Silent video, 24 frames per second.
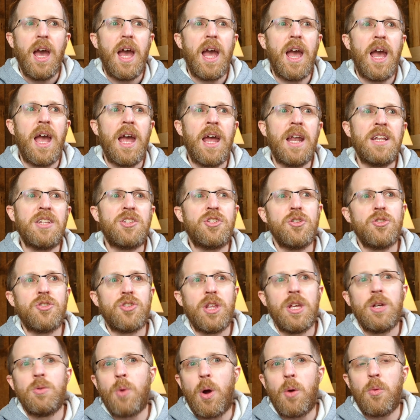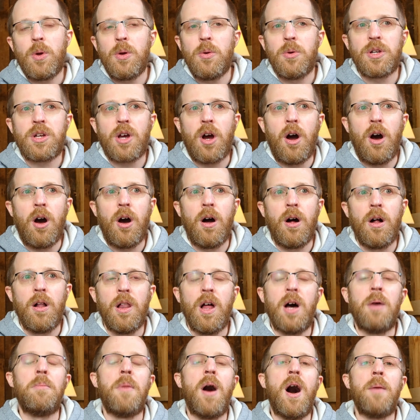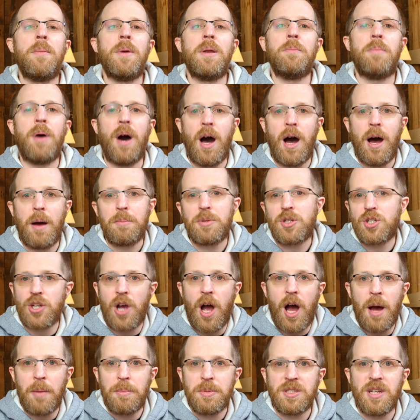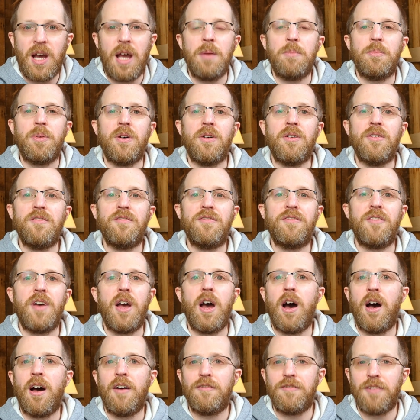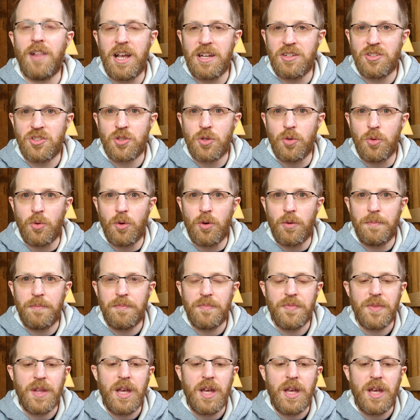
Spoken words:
and it's usually in what we would call a mom and pop shop type of flight school.